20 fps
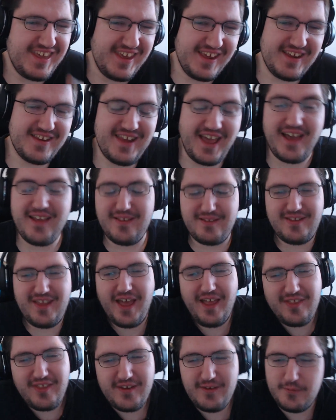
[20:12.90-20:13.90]
that that
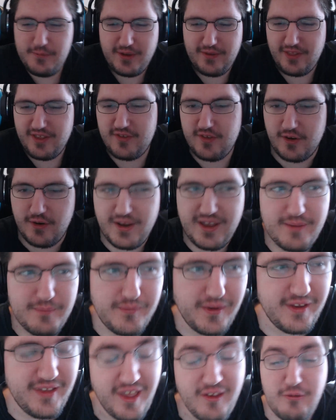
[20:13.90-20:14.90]
didn't really do it, but
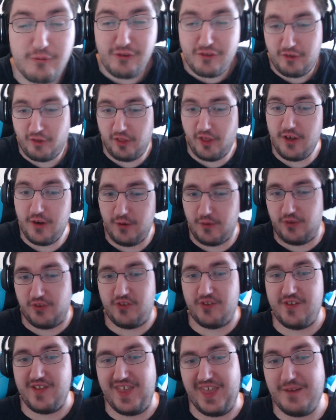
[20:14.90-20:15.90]
it was
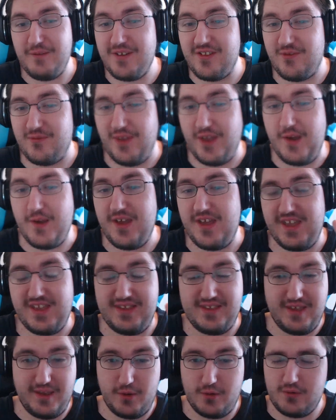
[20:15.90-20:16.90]
close. It was very
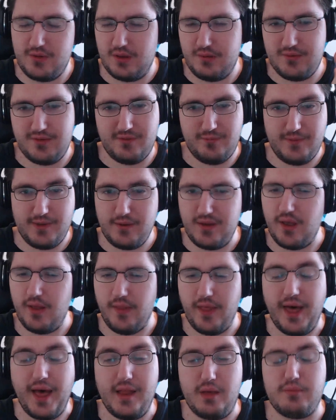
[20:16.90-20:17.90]
it was very a
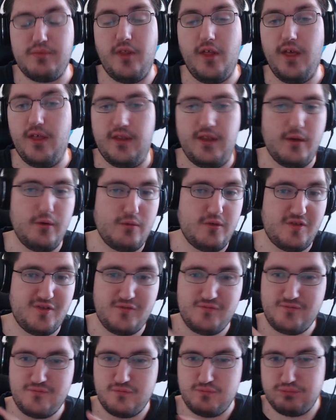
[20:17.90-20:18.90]
lot of blood. It was
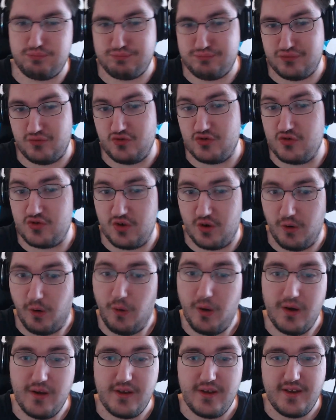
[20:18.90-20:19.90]
brutal
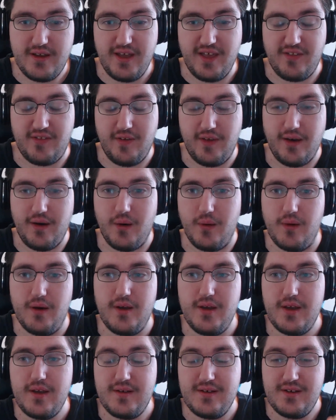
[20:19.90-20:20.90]
as hell.
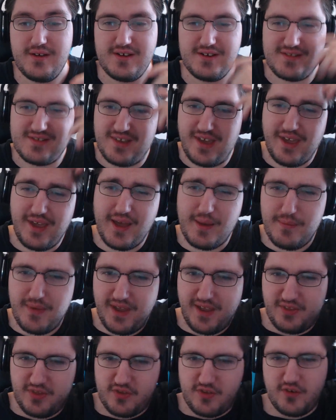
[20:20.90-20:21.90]
Damn
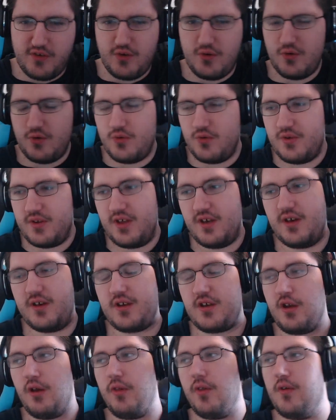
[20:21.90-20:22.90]
it, dude, uh,
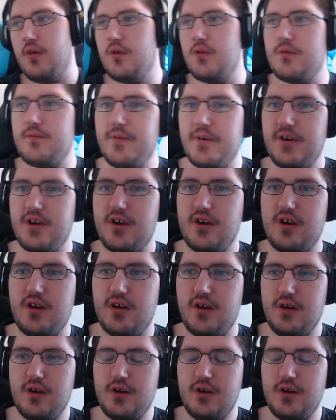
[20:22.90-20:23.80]
Clover.